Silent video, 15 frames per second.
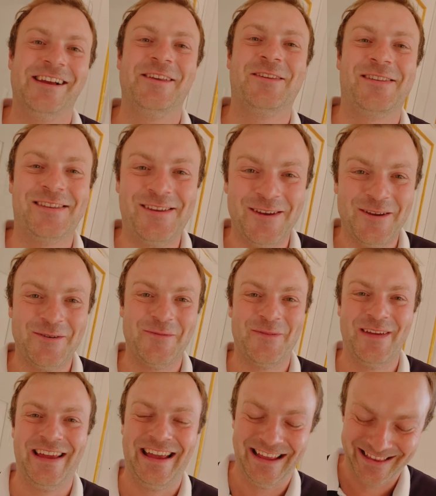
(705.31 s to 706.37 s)

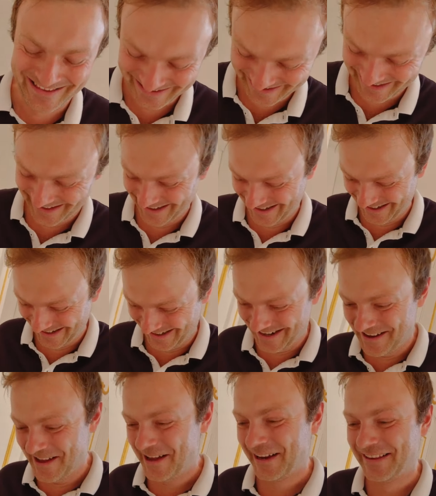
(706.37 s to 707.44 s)
Stupid.
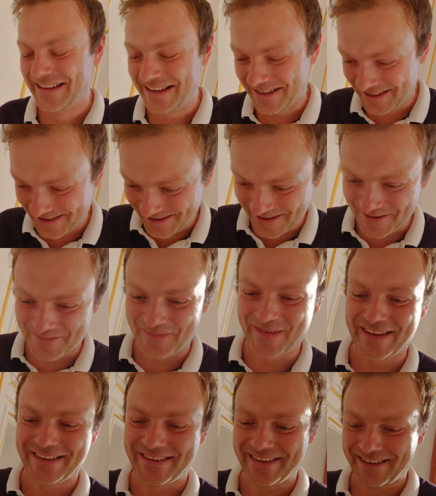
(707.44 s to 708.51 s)
This
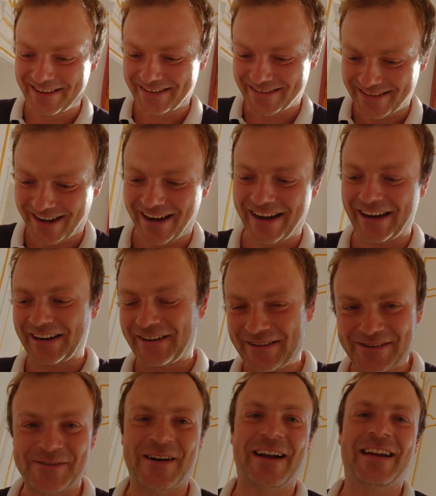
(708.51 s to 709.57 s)
stupid dark
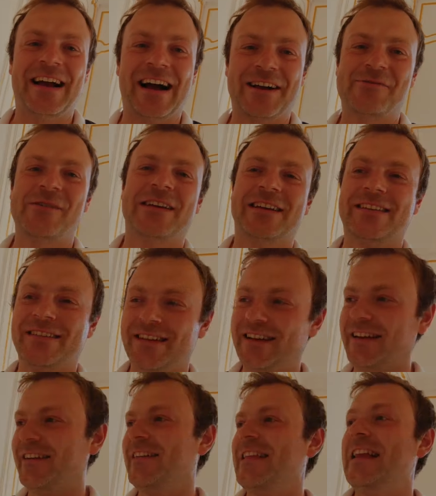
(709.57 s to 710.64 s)
gray acrylic
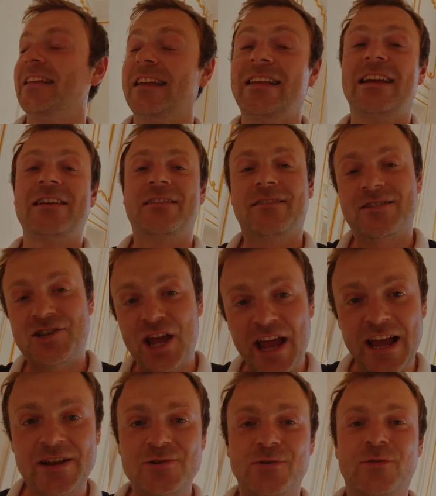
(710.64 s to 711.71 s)
ceiling. Then I
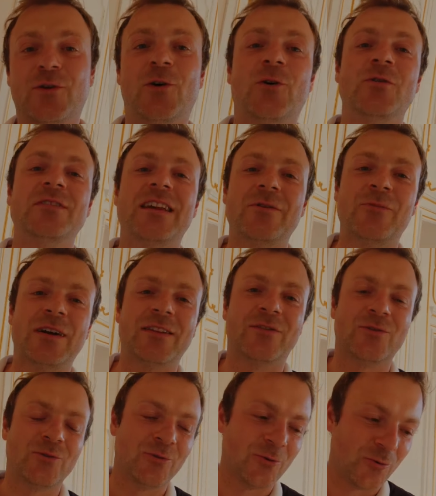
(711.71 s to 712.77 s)
changed, of course. I went
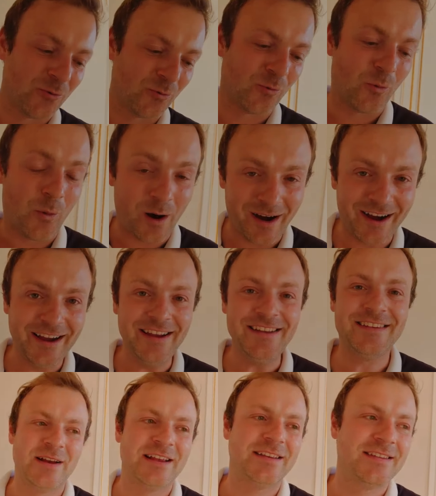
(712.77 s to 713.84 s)
to white
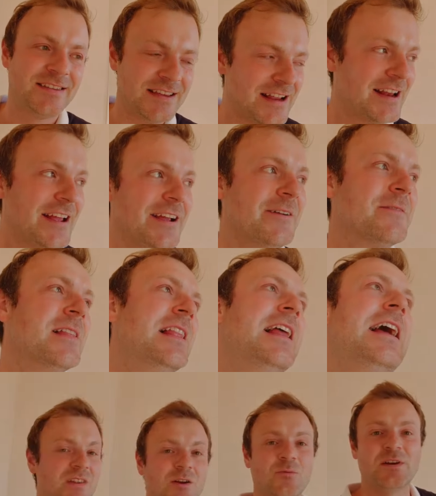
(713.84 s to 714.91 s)
acrylic ceiling.
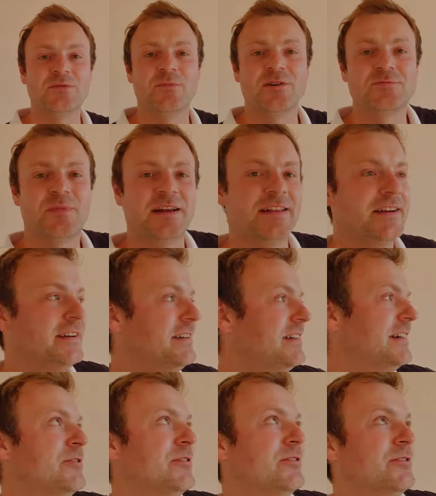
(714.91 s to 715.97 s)
It was much better.
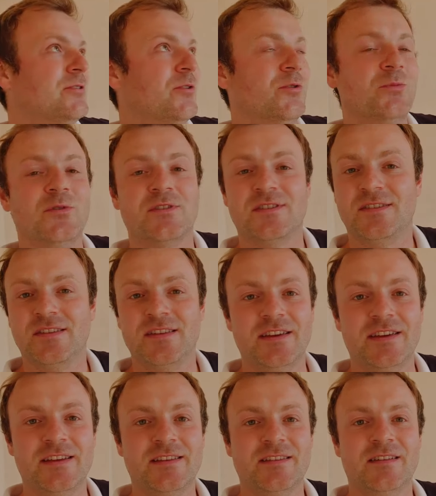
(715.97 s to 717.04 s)
Couldn't almost
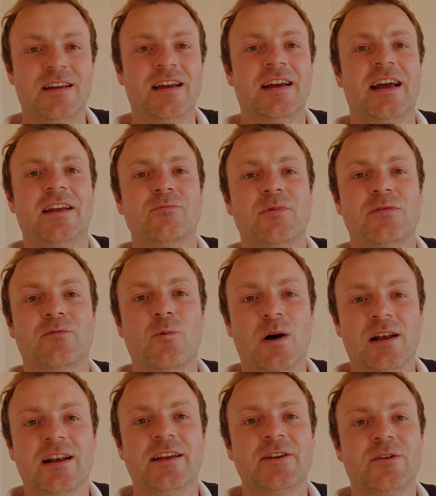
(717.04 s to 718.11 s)
see it, and with
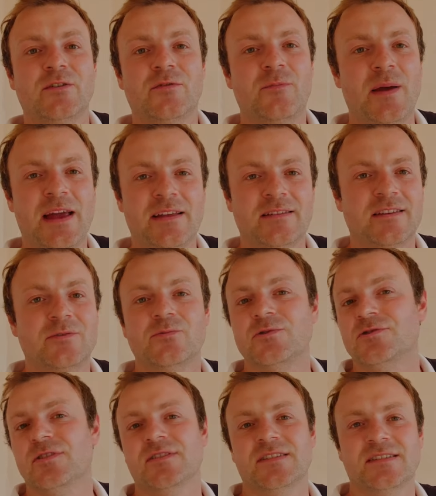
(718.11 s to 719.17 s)
one layer of paint, it would
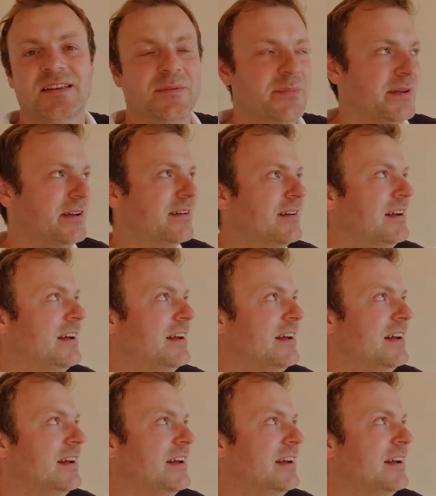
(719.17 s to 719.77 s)
just disappear.